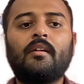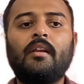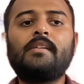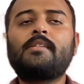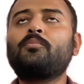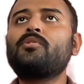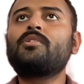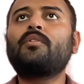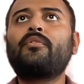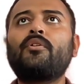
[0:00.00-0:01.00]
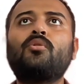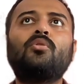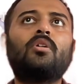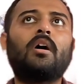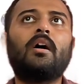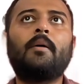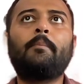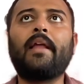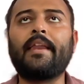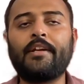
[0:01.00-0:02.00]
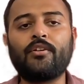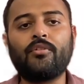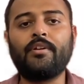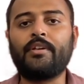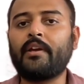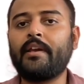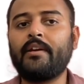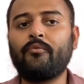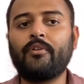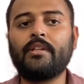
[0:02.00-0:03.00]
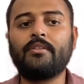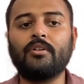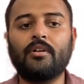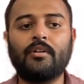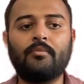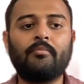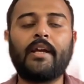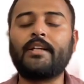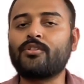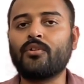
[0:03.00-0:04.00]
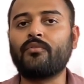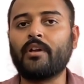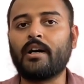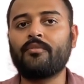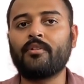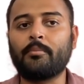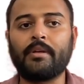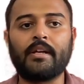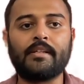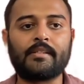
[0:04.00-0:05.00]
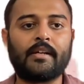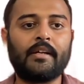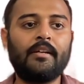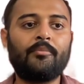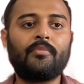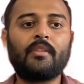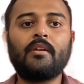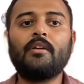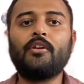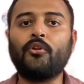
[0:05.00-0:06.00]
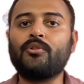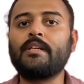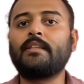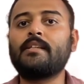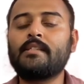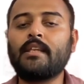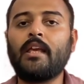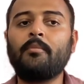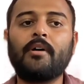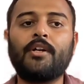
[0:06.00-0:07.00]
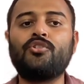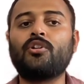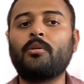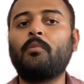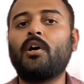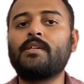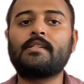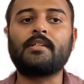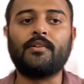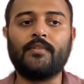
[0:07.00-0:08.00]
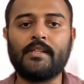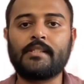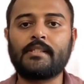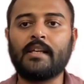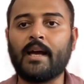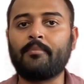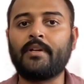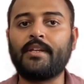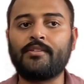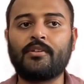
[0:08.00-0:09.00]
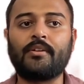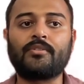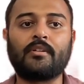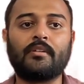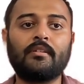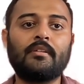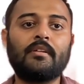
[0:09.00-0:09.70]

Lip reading: Let's suppose if you are planning to integrate with Microsoft Graph APIs, right? Using the same Azure bot service app registration,